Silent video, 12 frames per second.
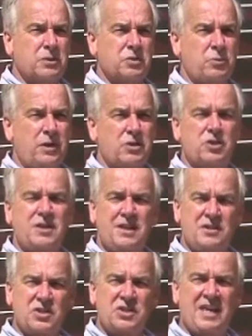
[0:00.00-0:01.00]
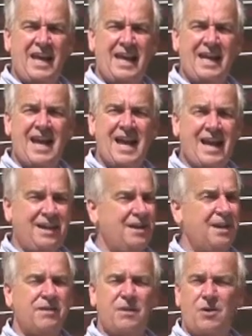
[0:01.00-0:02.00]
switch can stay on
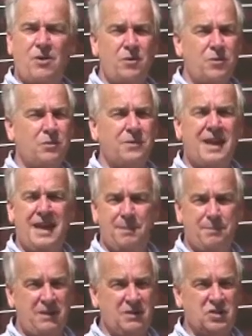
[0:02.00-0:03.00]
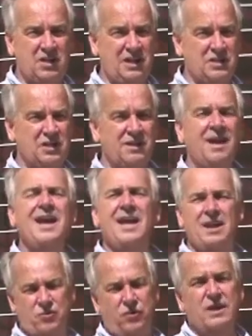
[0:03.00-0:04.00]
the whole camping season.
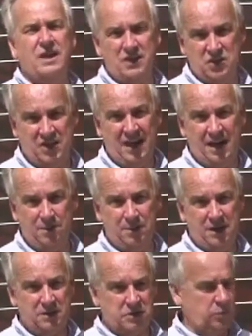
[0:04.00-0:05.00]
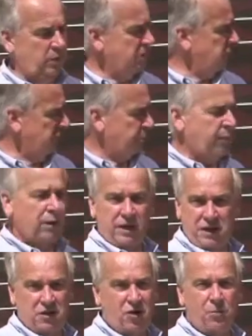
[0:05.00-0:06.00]
It's really a standby switch. It's
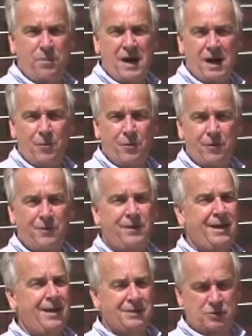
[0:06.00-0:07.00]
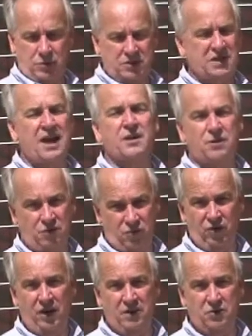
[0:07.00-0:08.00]
pulling no power, so it's not going to
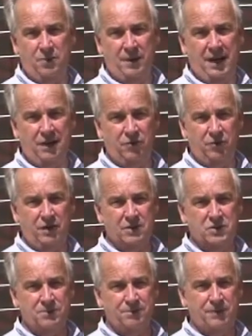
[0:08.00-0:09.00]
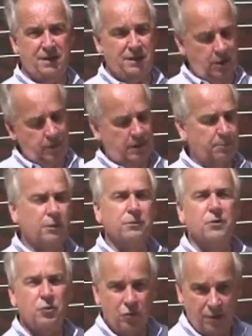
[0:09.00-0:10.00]
drain your batteries. Now we can put
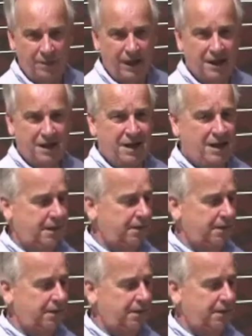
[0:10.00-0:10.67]
the door back on.